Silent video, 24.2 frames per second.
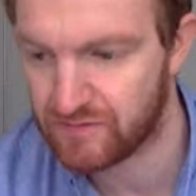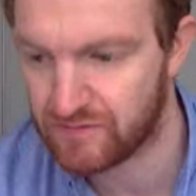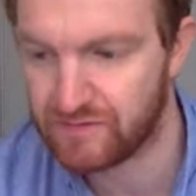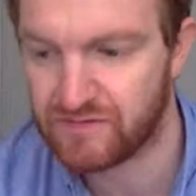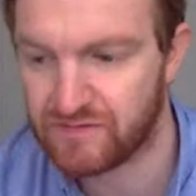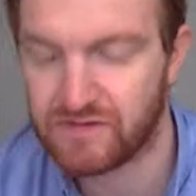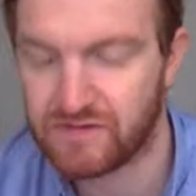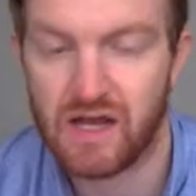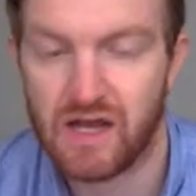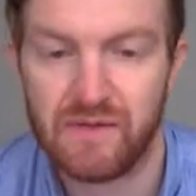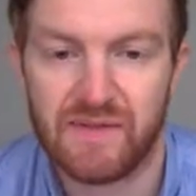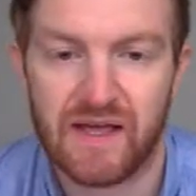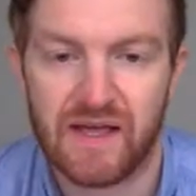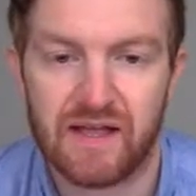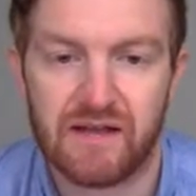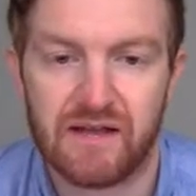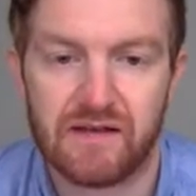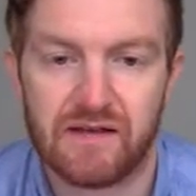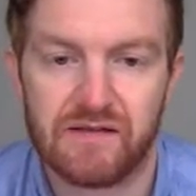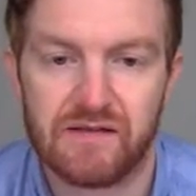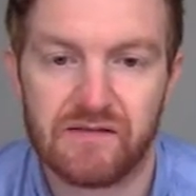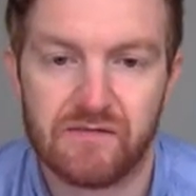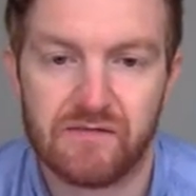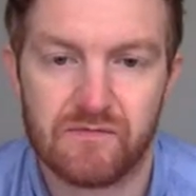type that
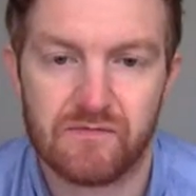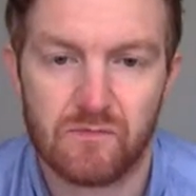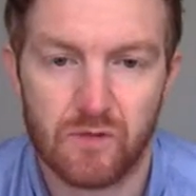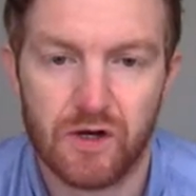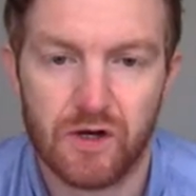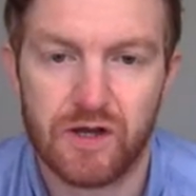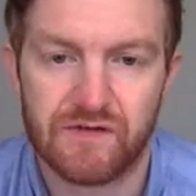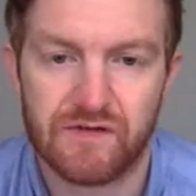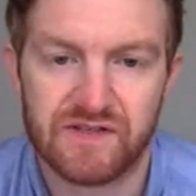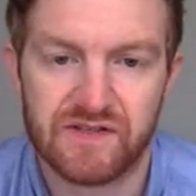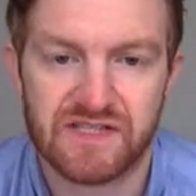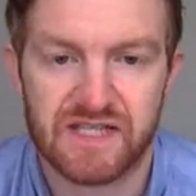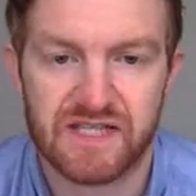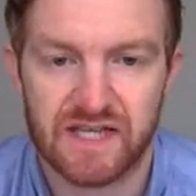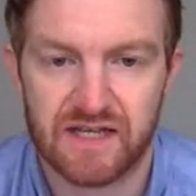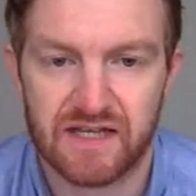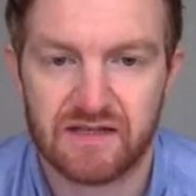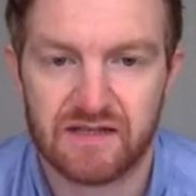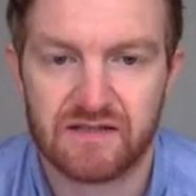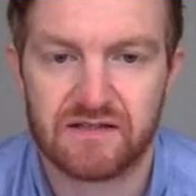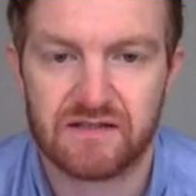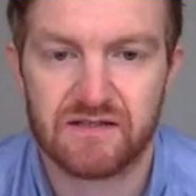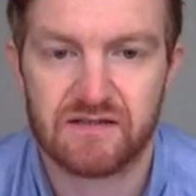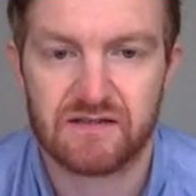in,
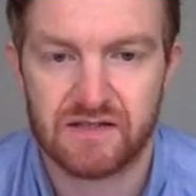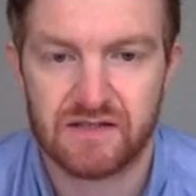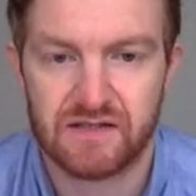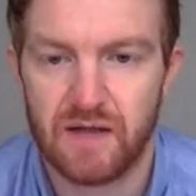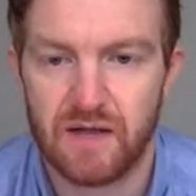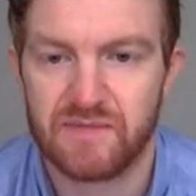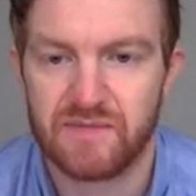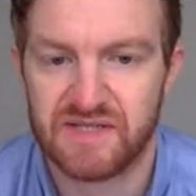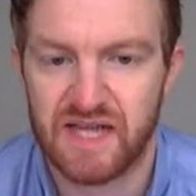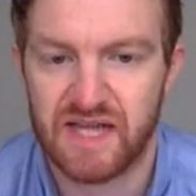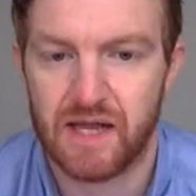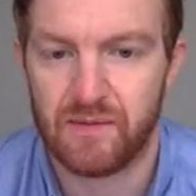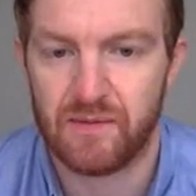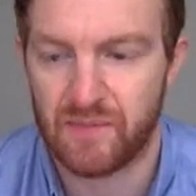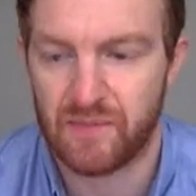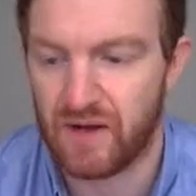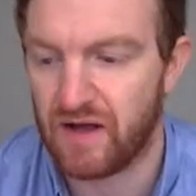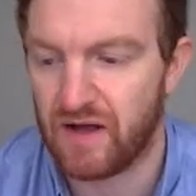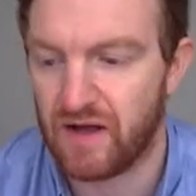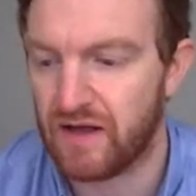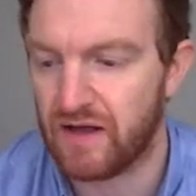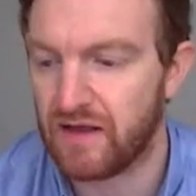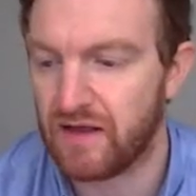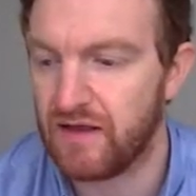1/6 times 10
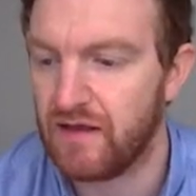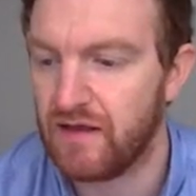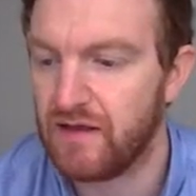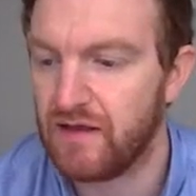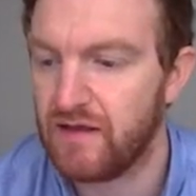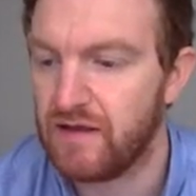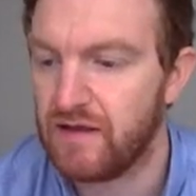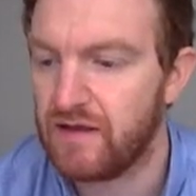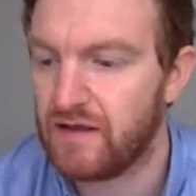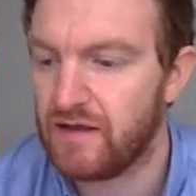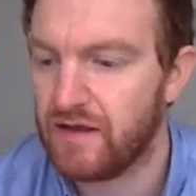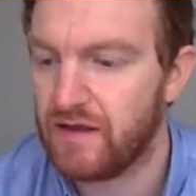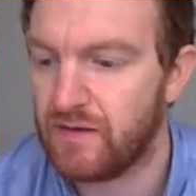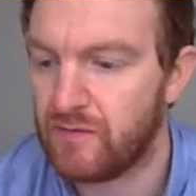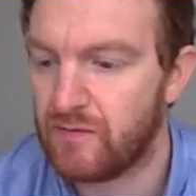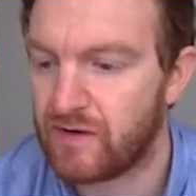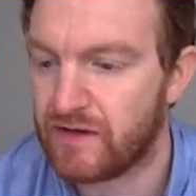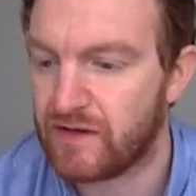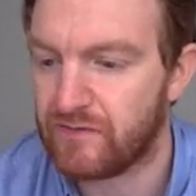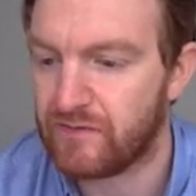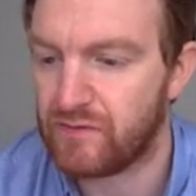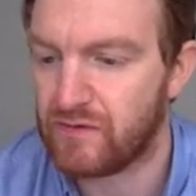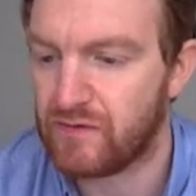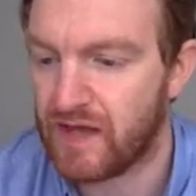pi, it will
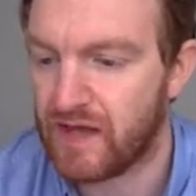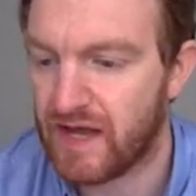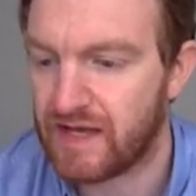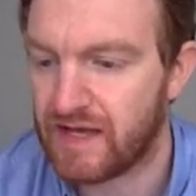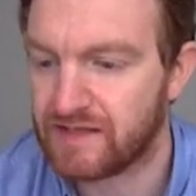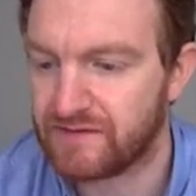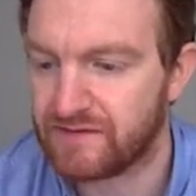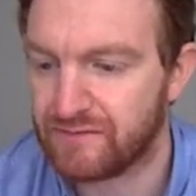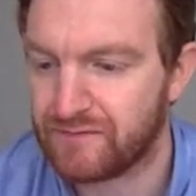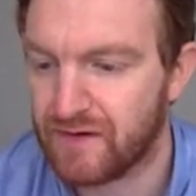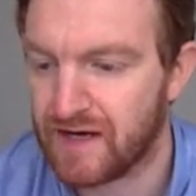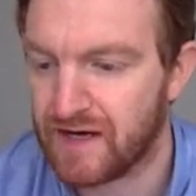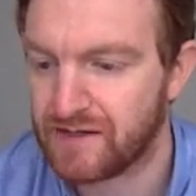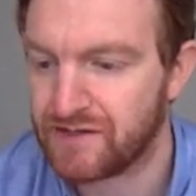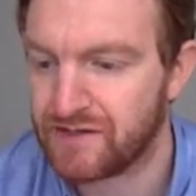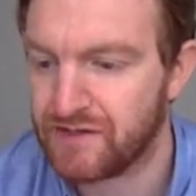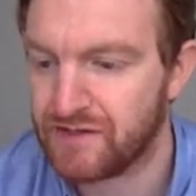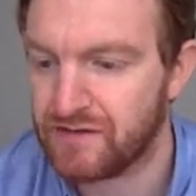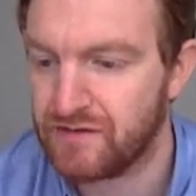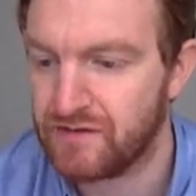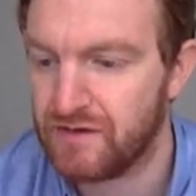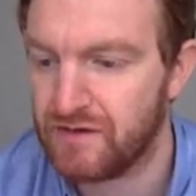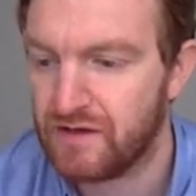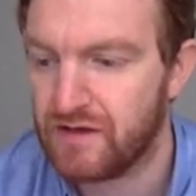give you that as a
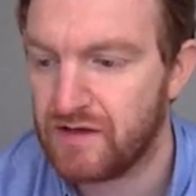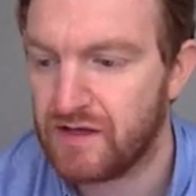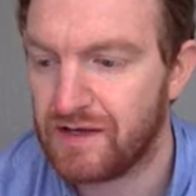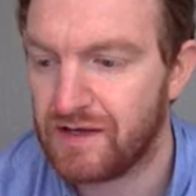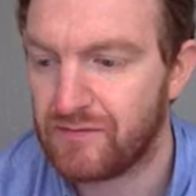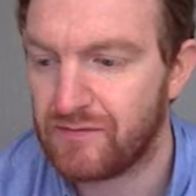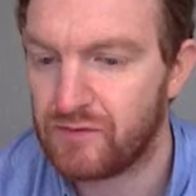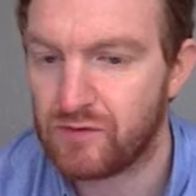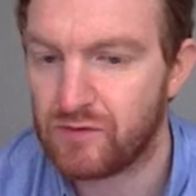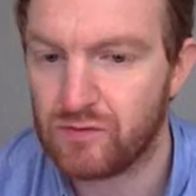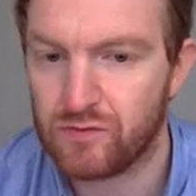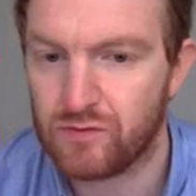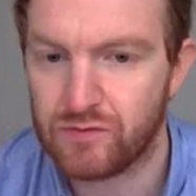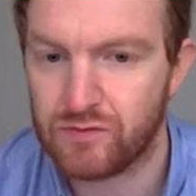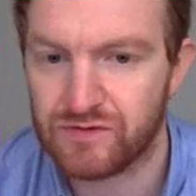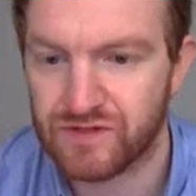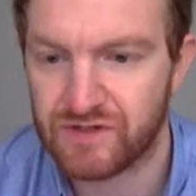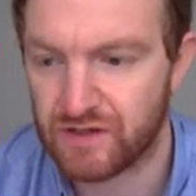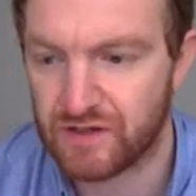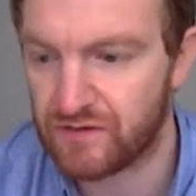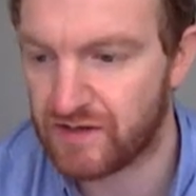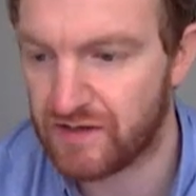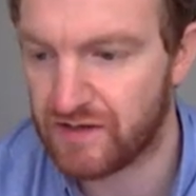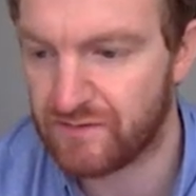fraction. It would
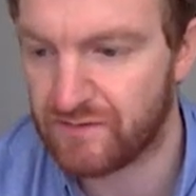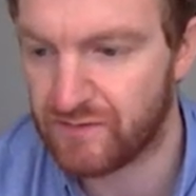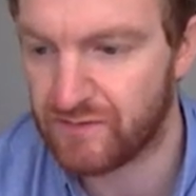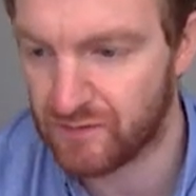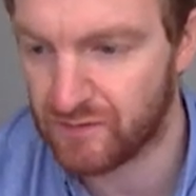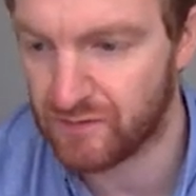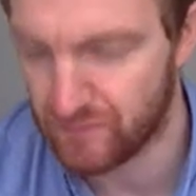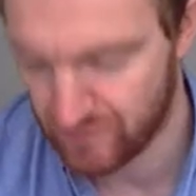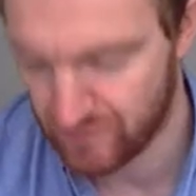also give you